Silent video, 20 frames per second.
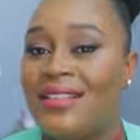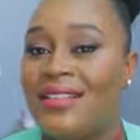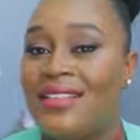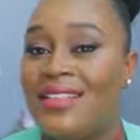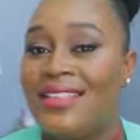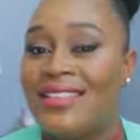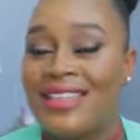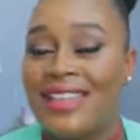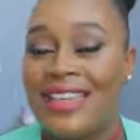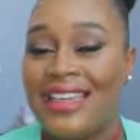
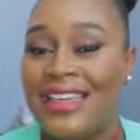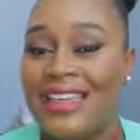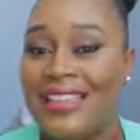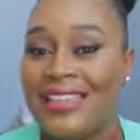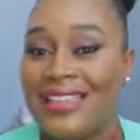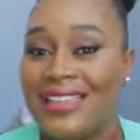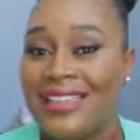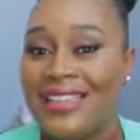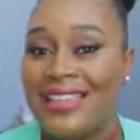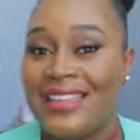this
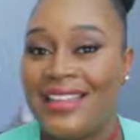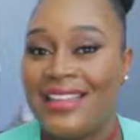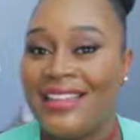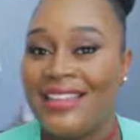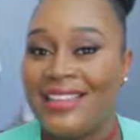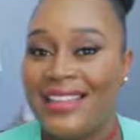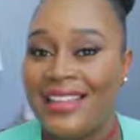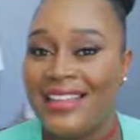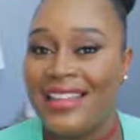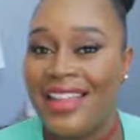kid,
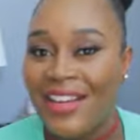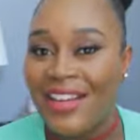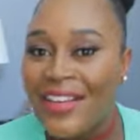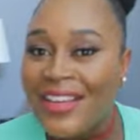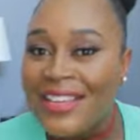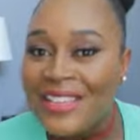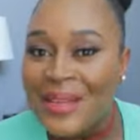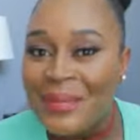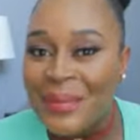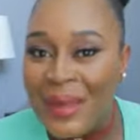there
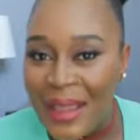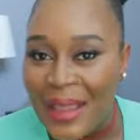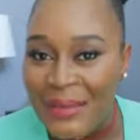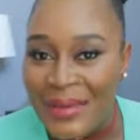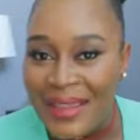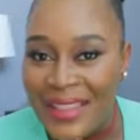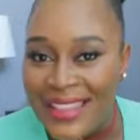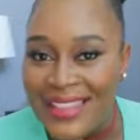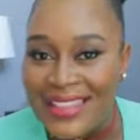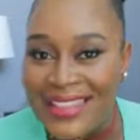is a
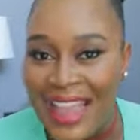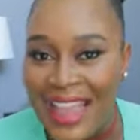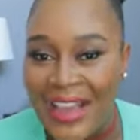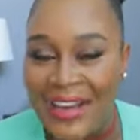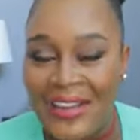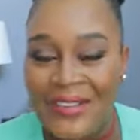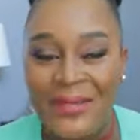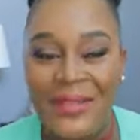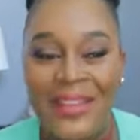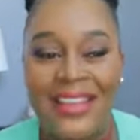baby
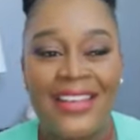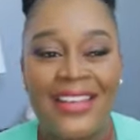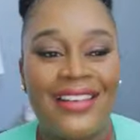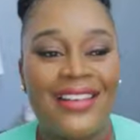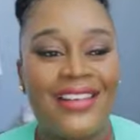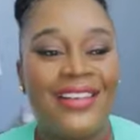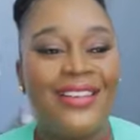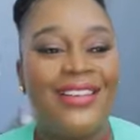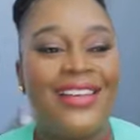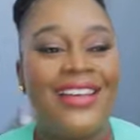inside of me,
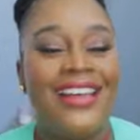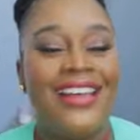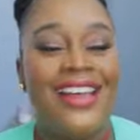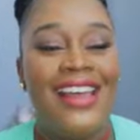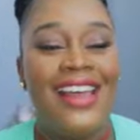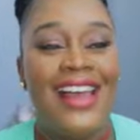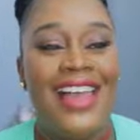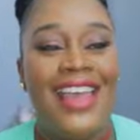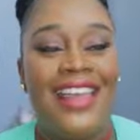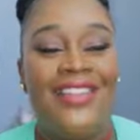
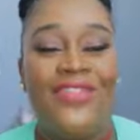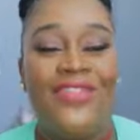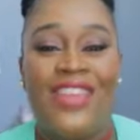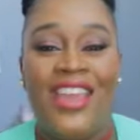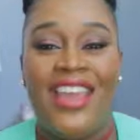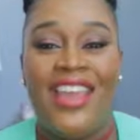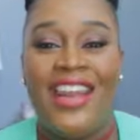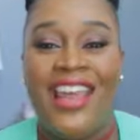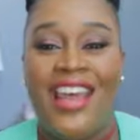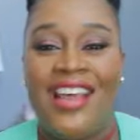And
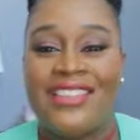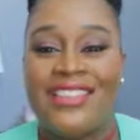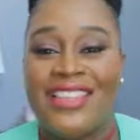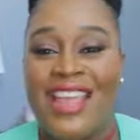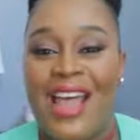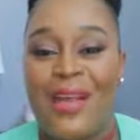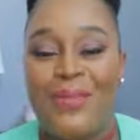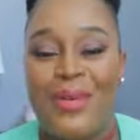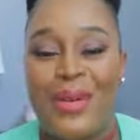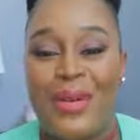then as
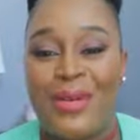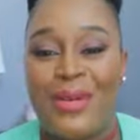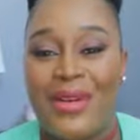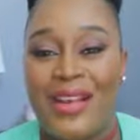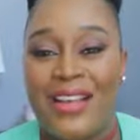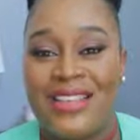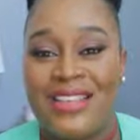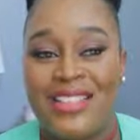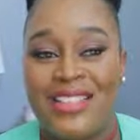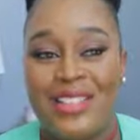that
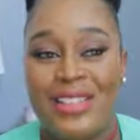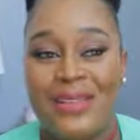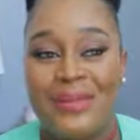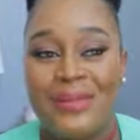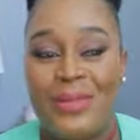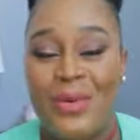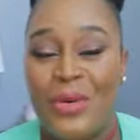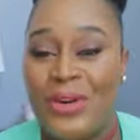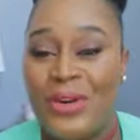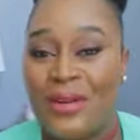progressed to
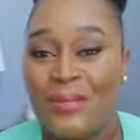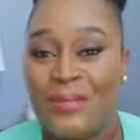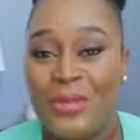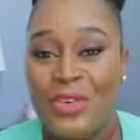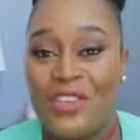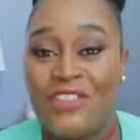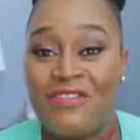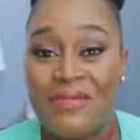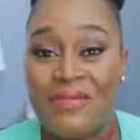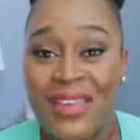more
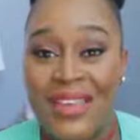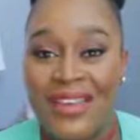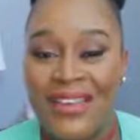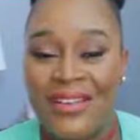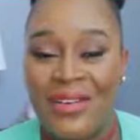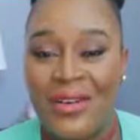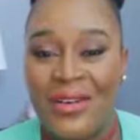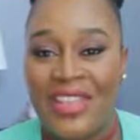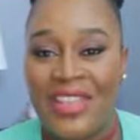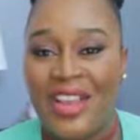
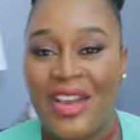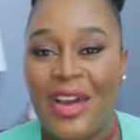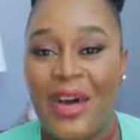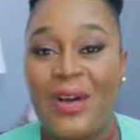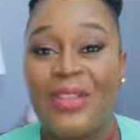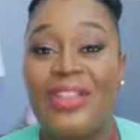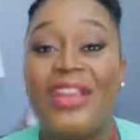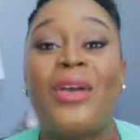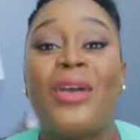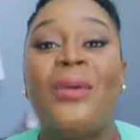movement, or they
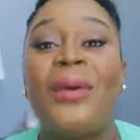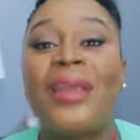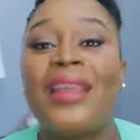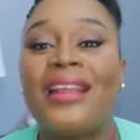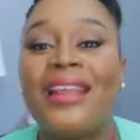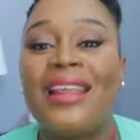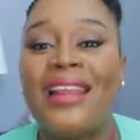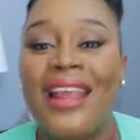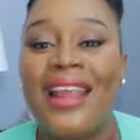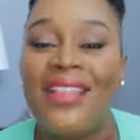called it
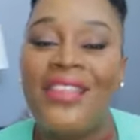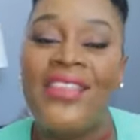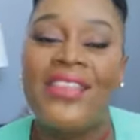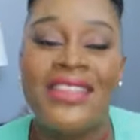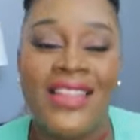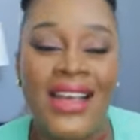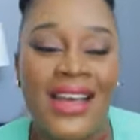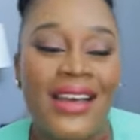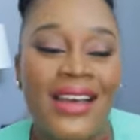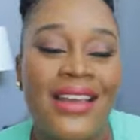quickening at the
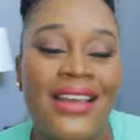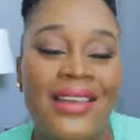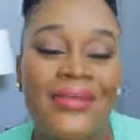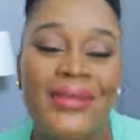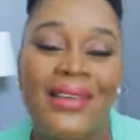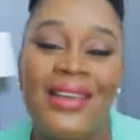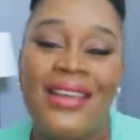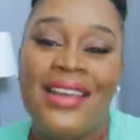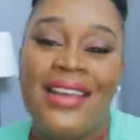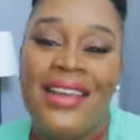
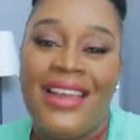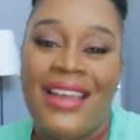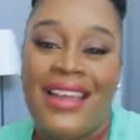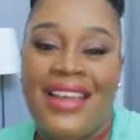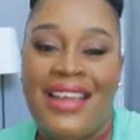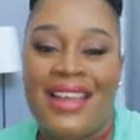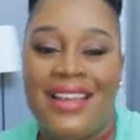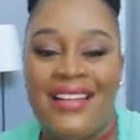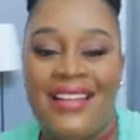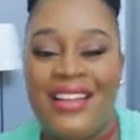time,
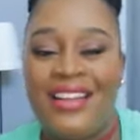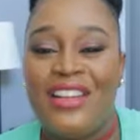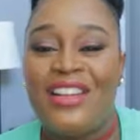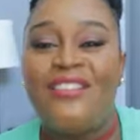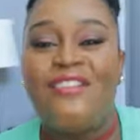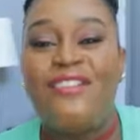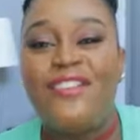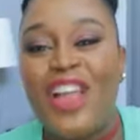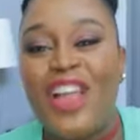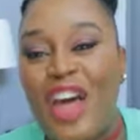and then
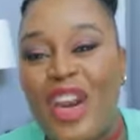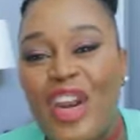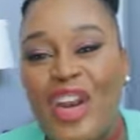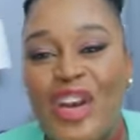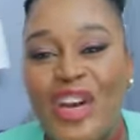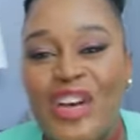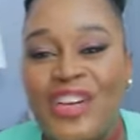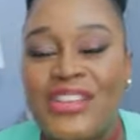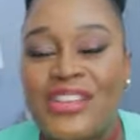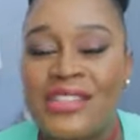the
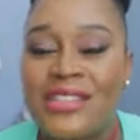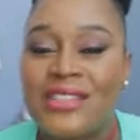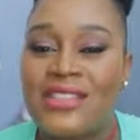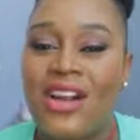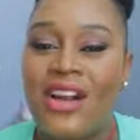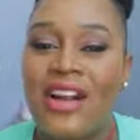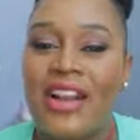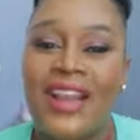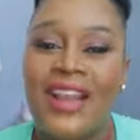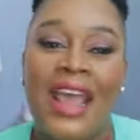flutters
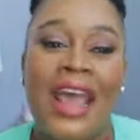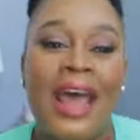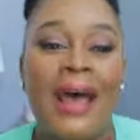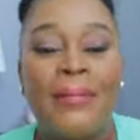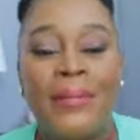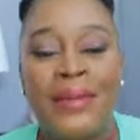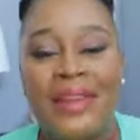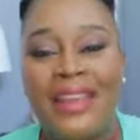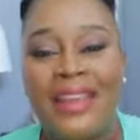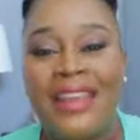started
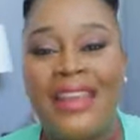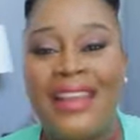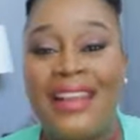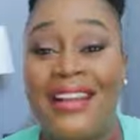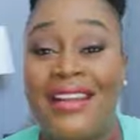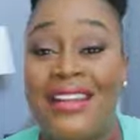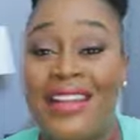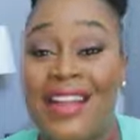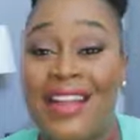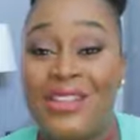happening,
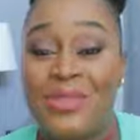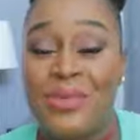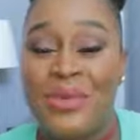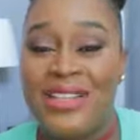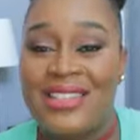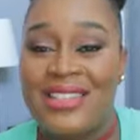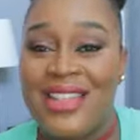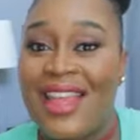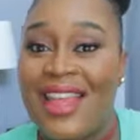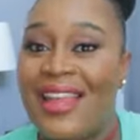and that's
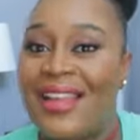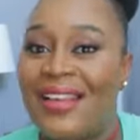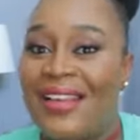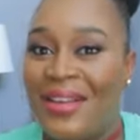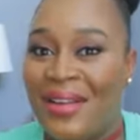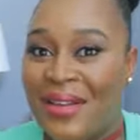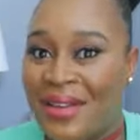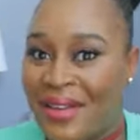when it's like,